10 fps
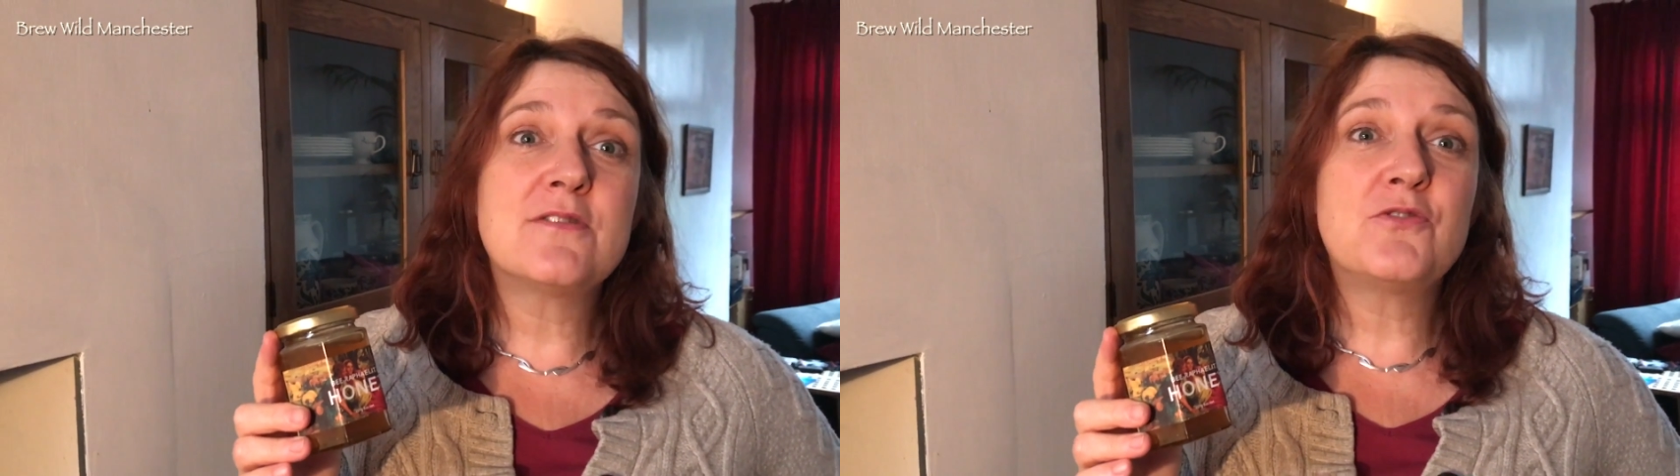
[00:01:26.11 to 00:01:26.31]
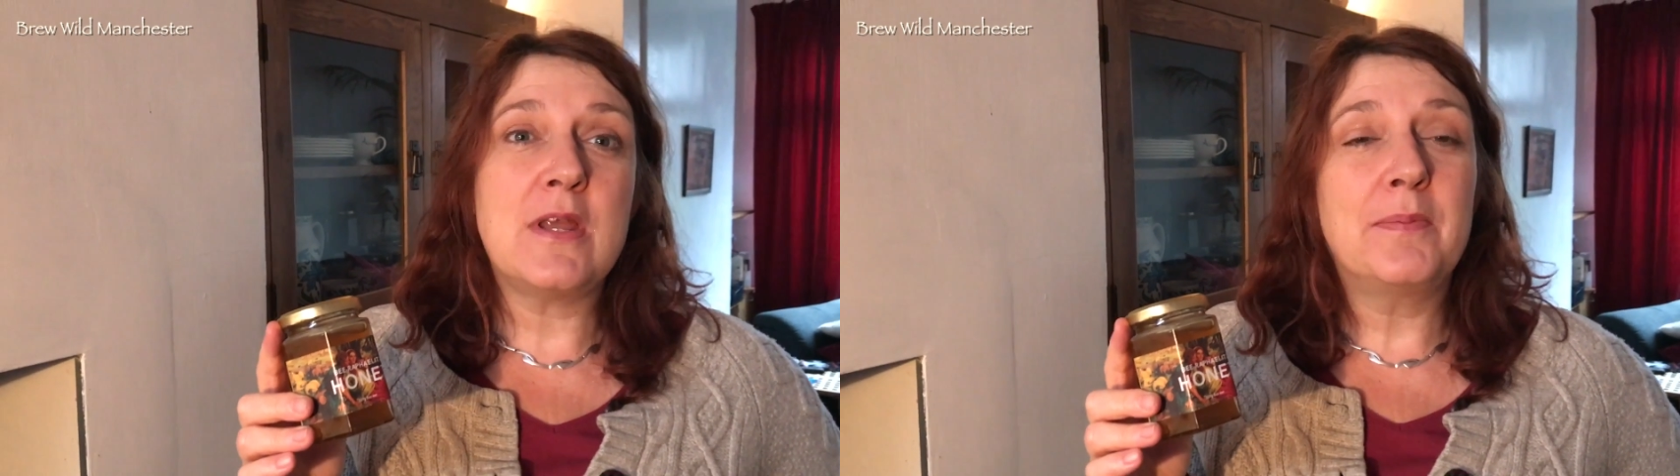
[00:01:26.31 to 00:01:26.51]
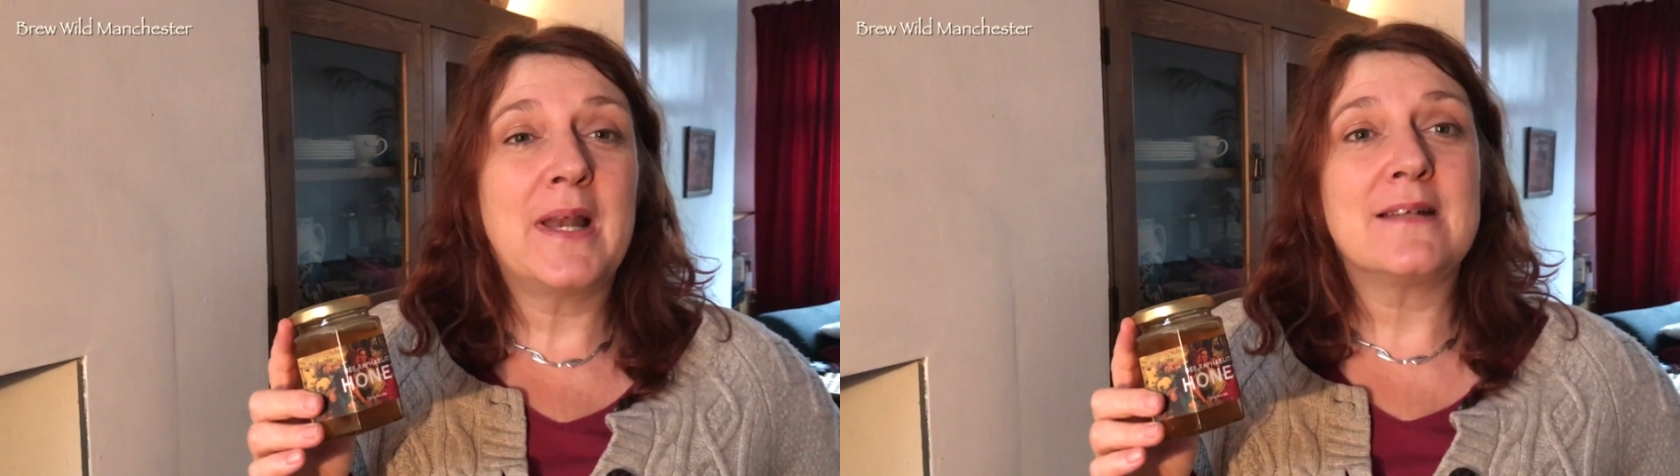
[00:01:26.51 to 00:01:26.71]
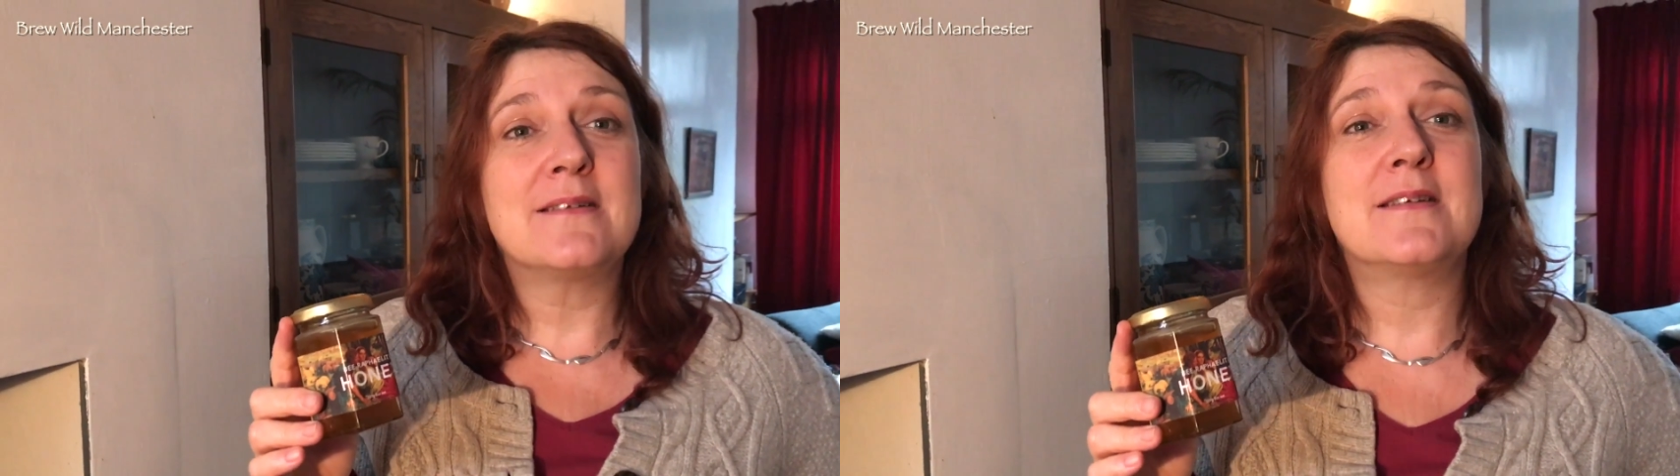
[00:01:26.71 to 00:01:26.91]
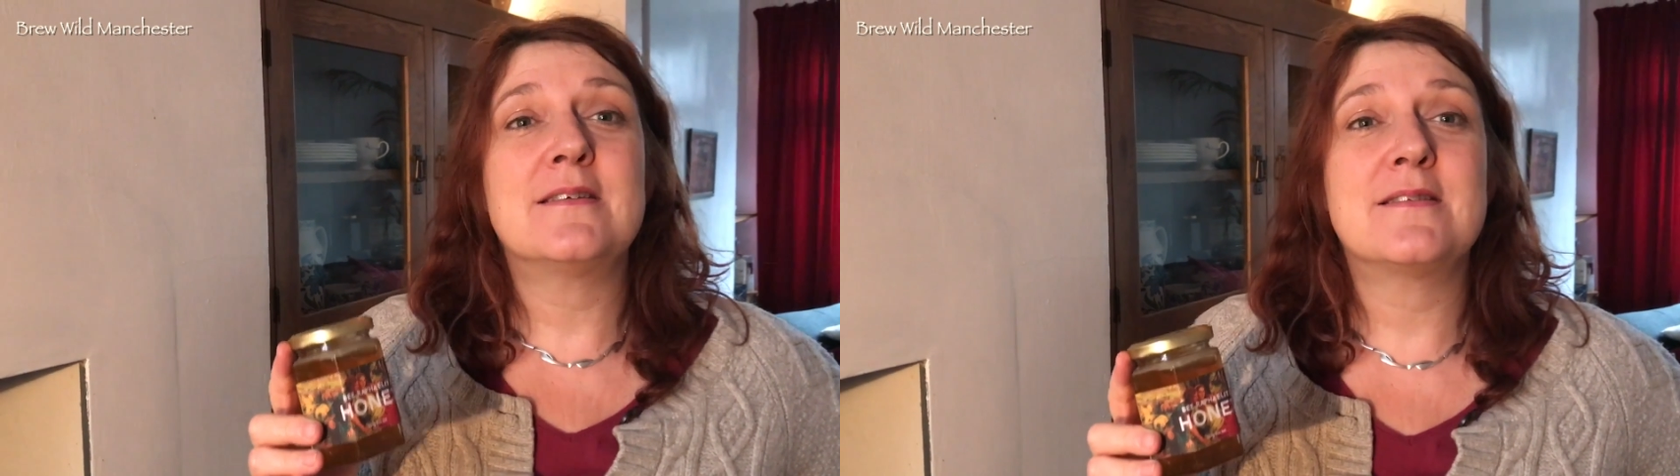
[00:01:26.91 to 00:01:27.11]
street
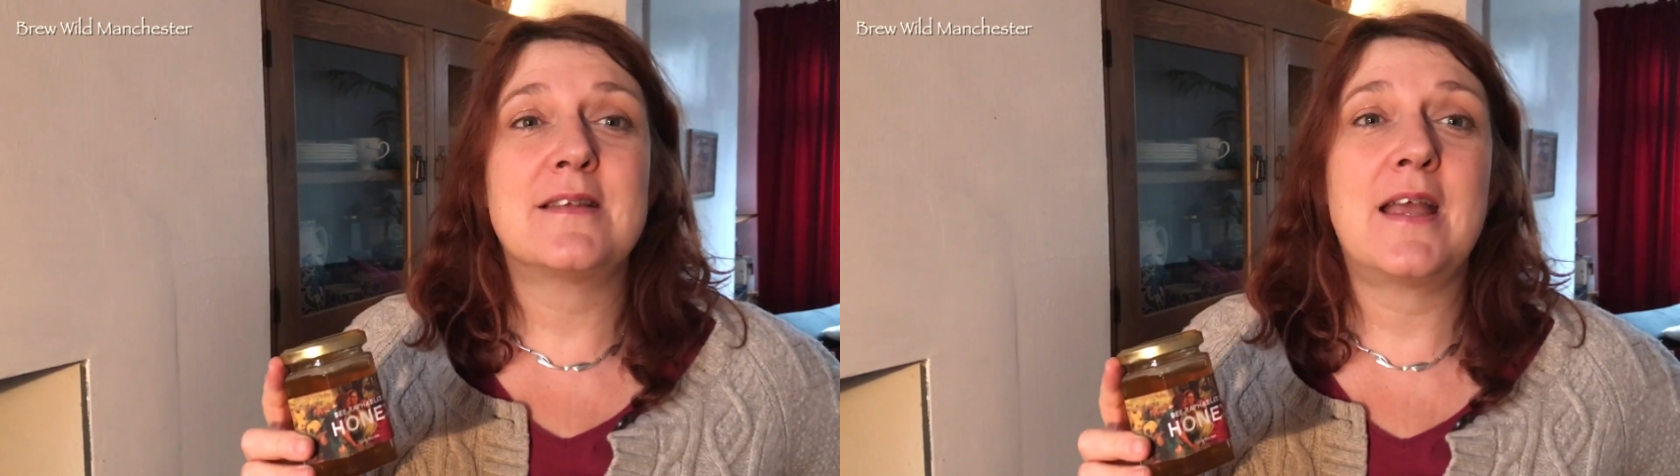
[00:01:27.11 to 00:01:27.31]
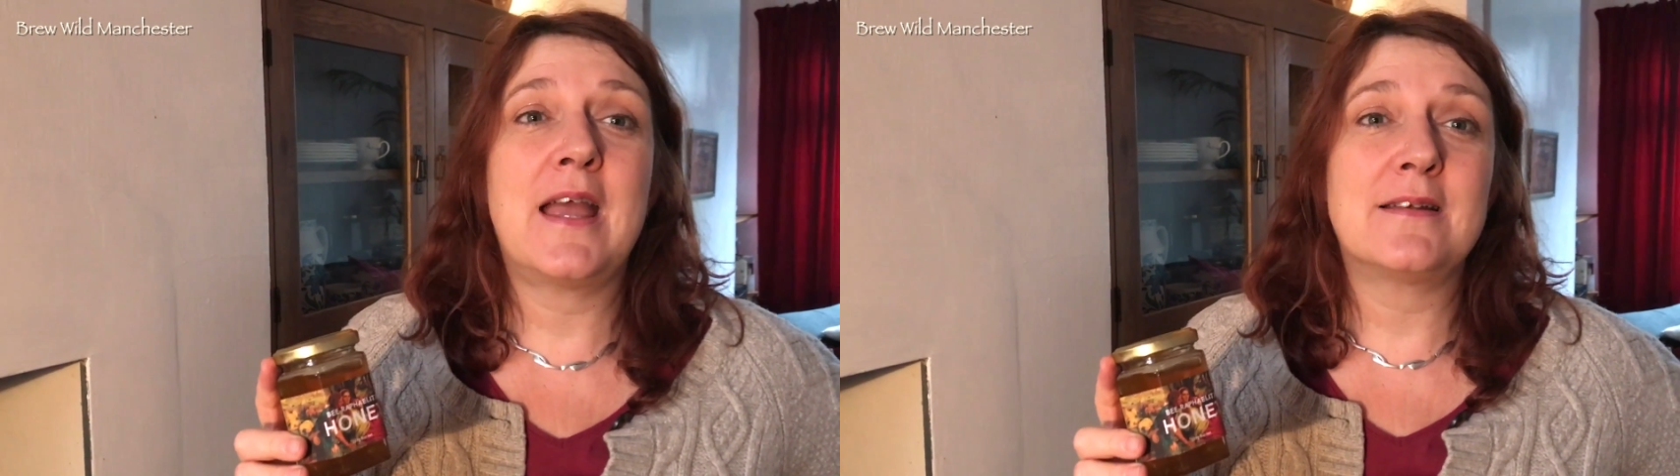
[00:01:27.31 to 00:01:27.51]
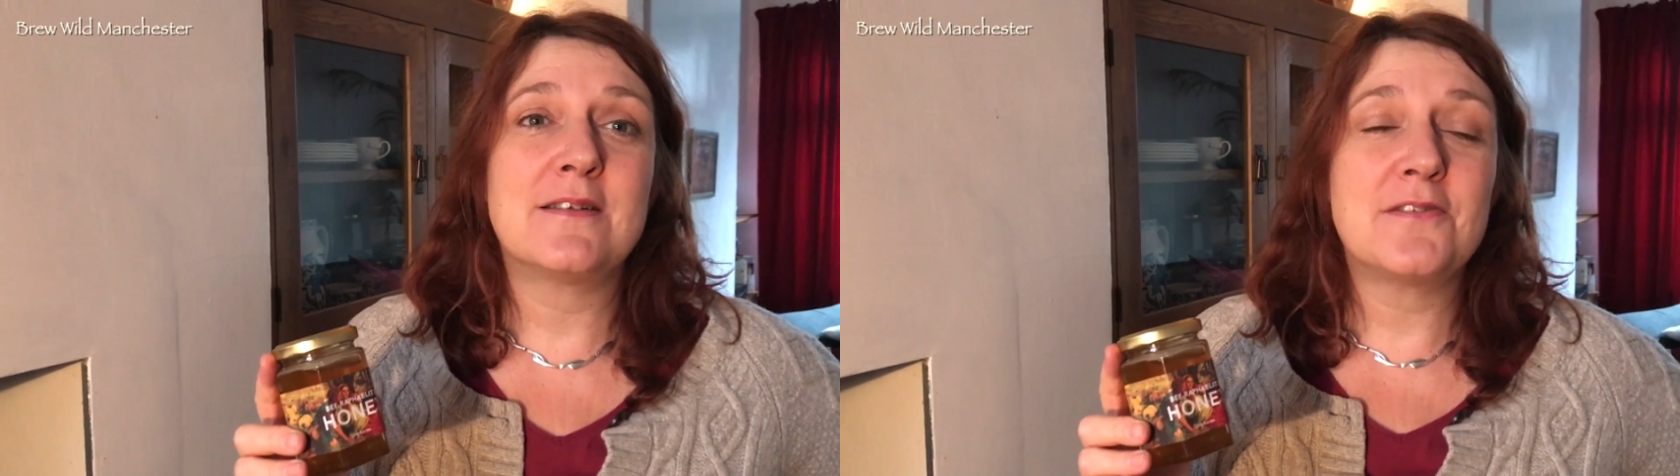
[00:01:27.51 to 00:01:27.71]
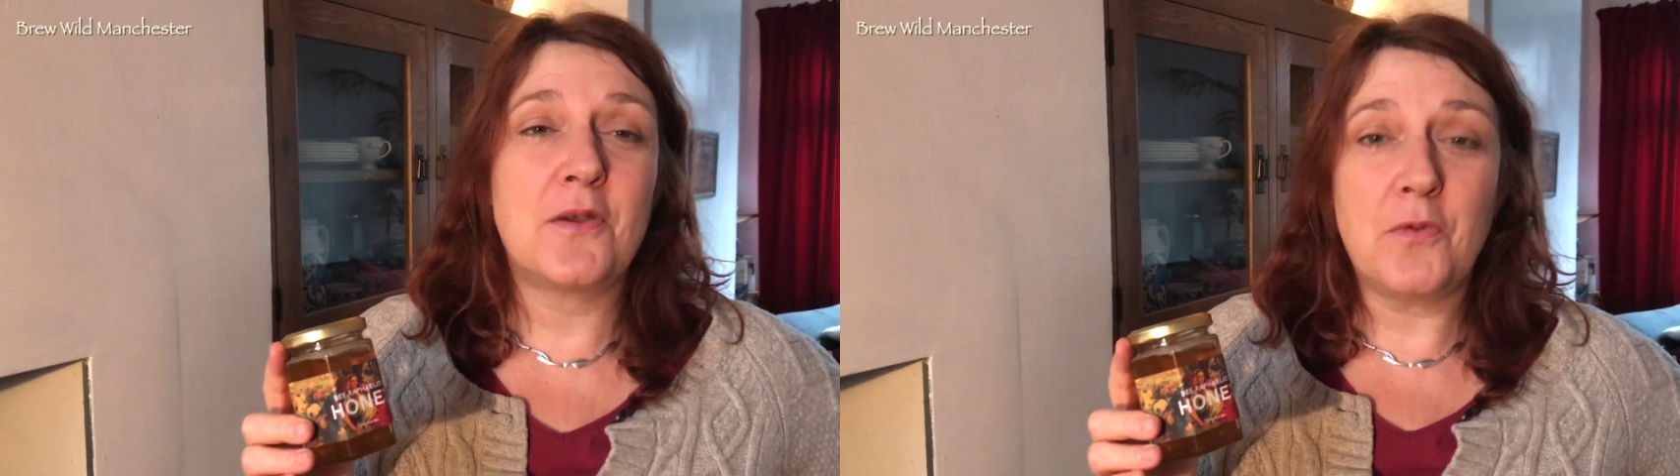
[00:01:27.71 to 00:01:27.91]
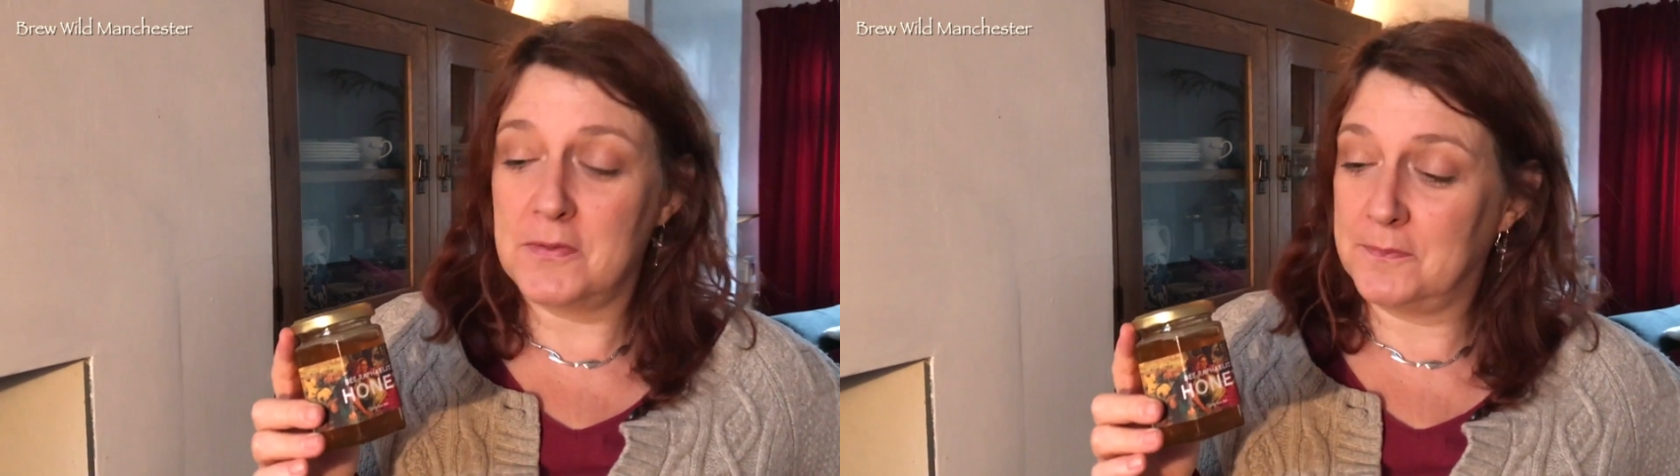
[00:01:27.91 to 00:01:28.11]
planters and so
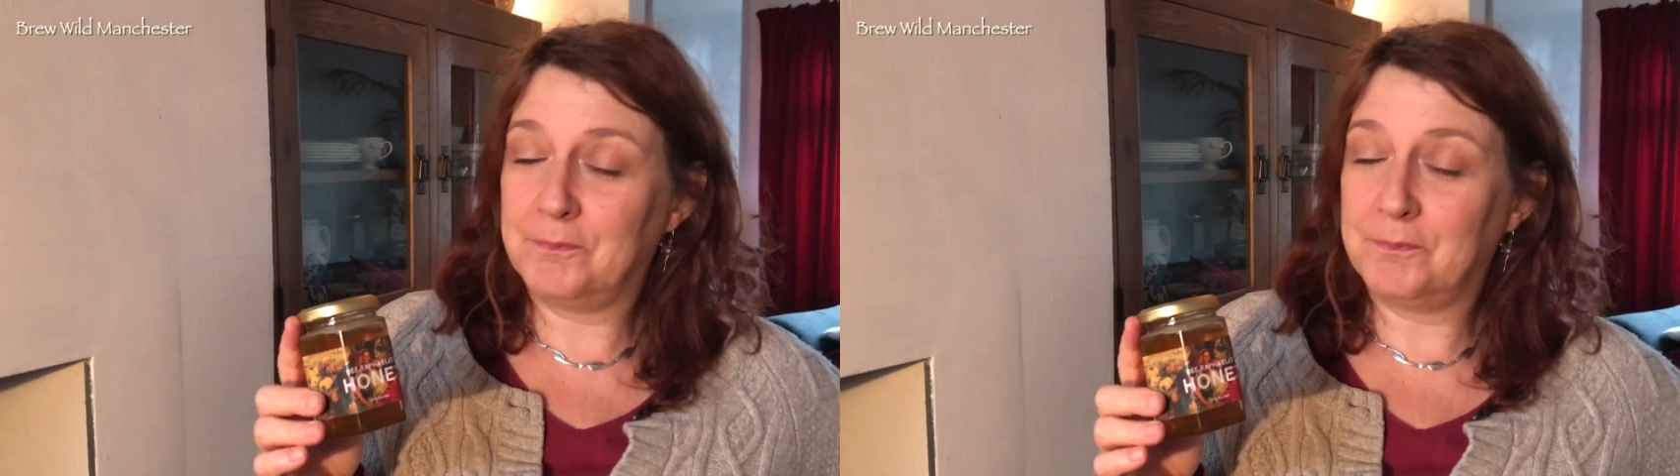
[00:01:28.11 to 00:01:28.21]
on.